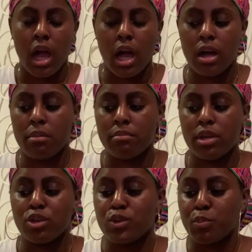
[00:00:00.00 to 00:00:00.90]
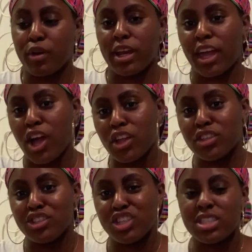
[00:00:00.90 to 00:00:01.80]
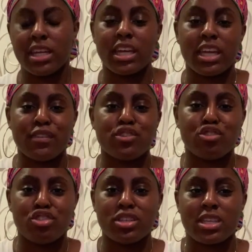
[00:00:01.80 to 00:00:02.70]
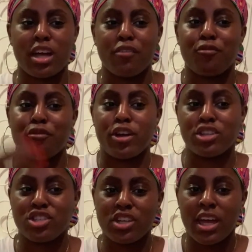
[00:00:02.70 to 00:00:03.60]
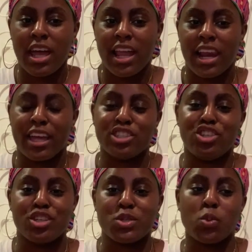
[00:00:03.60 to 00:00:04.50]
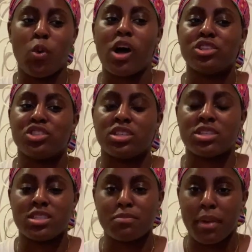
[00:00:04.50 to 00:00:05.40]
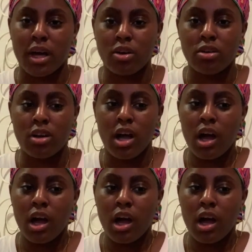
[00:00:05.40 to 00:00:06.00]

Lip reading: you spray it like on the sheets, and it gives your sheets like a fresh, like just washed smell.